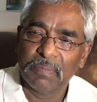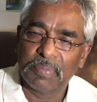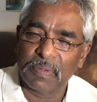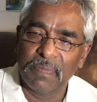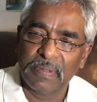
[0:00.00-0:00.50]

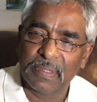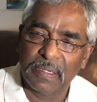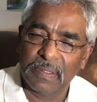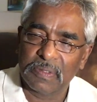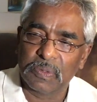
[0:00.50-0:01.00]

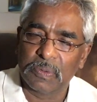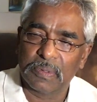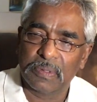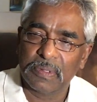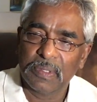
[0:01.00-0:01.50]
provincial
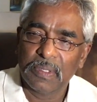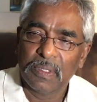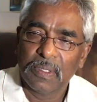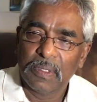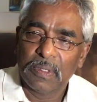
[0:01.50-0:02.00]
scores.
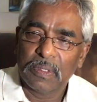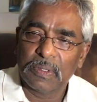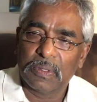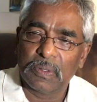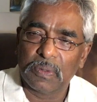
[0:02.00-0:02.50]

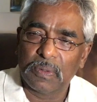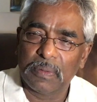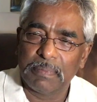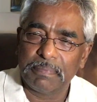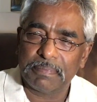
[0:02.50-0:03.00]

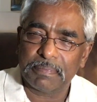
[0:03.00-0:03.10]
So